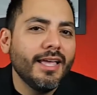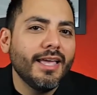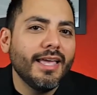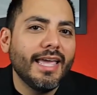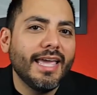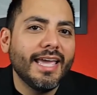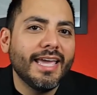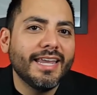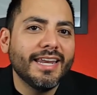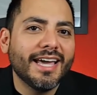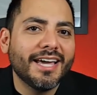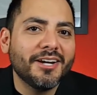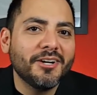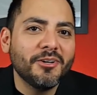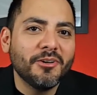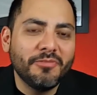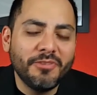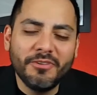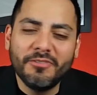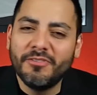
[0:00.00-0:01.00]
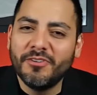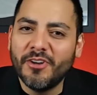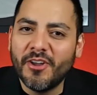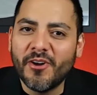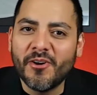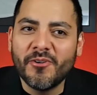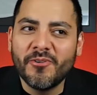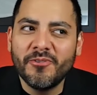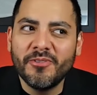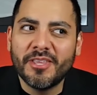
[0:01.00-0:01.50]
And I don't know if you've
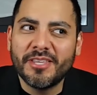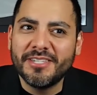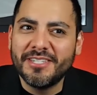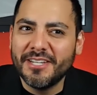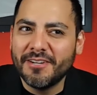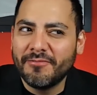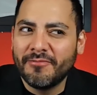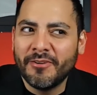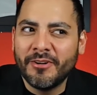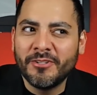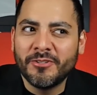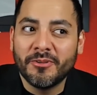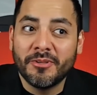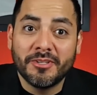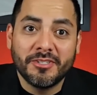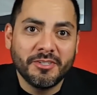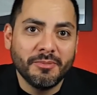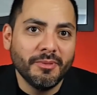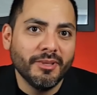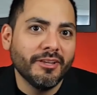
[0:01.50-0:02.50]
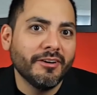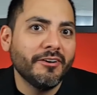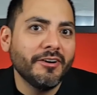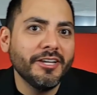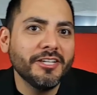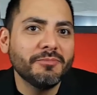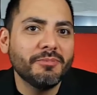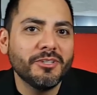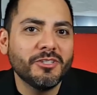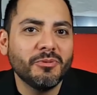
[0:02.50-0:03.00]
known the difference or the
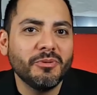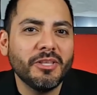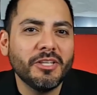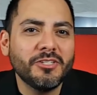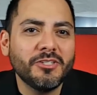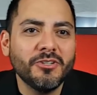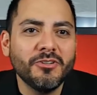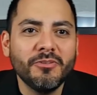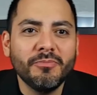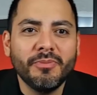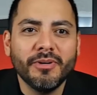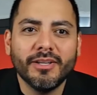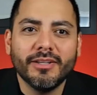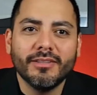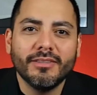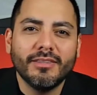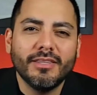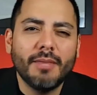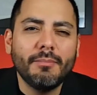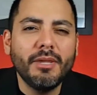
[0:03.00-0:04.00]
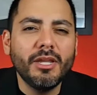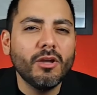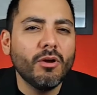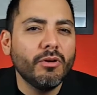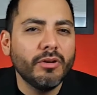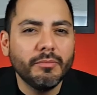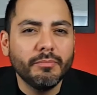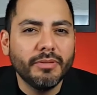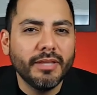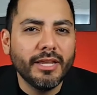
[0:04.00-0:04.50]
similarities between the two, but let me go
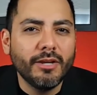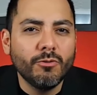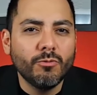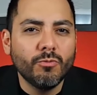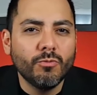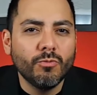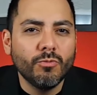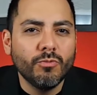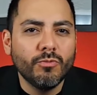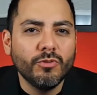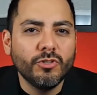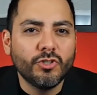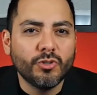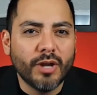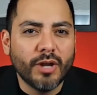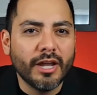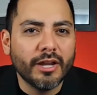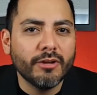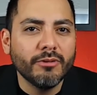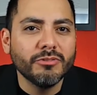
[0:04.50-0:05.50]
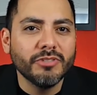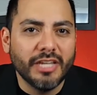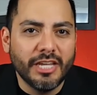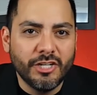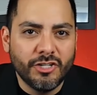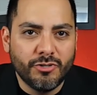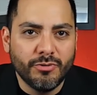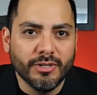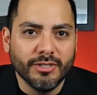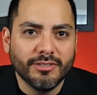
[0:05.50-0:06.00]
ahead and play Drago's
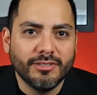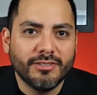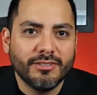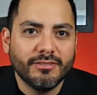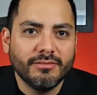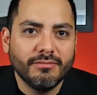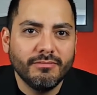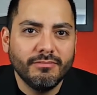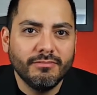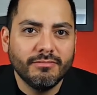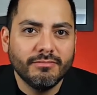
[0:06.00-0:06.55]
entrance